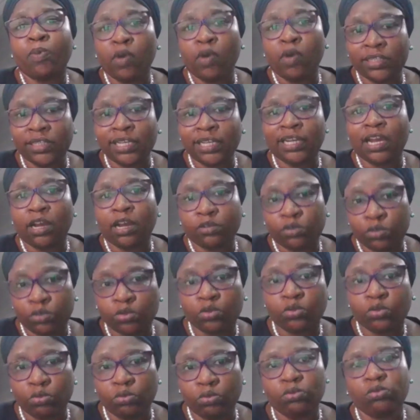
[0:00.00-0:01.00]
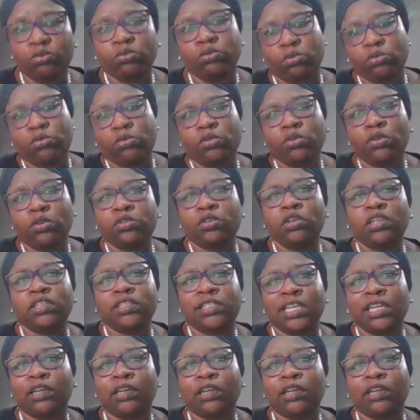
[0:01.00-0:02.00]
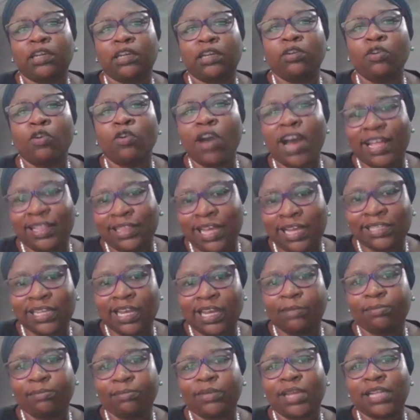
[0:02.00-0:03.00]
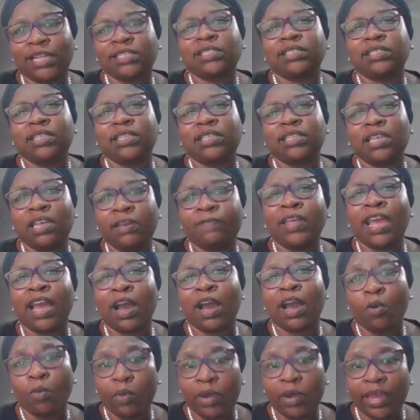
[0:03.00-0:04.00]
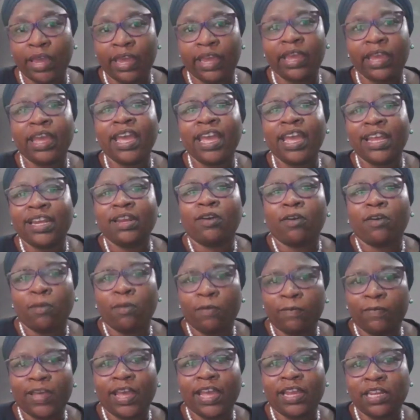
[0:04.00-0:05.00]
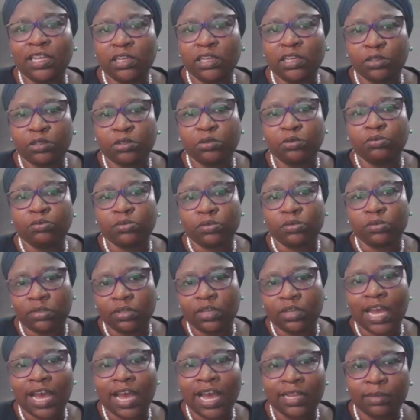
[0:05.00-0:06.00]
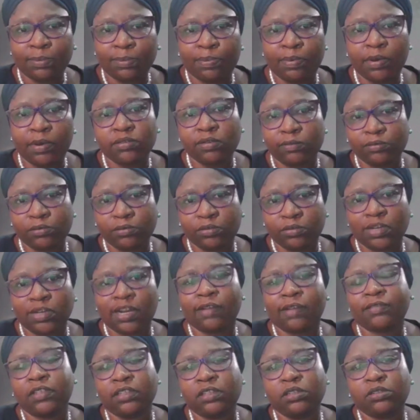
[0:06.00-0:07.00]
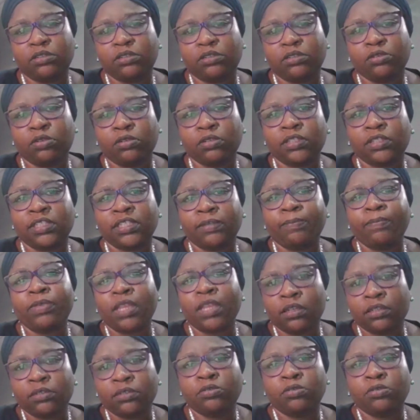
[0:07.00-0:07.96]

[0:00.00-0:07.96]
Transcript: then it will be pointed out to the settlor at that time. That is if they are aware of any issues at the point of drafting.